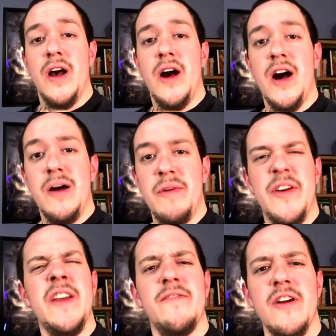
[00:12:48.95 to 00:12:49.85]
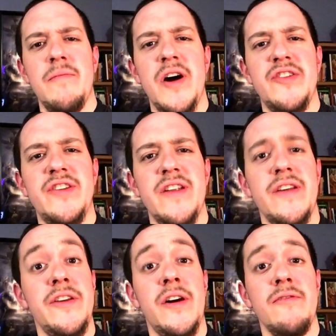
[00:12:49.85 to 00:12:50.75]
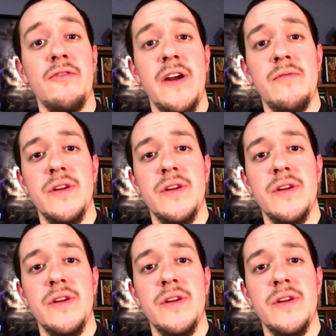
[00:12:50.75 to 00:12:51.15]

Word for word: but thank you very much, and y'all have a great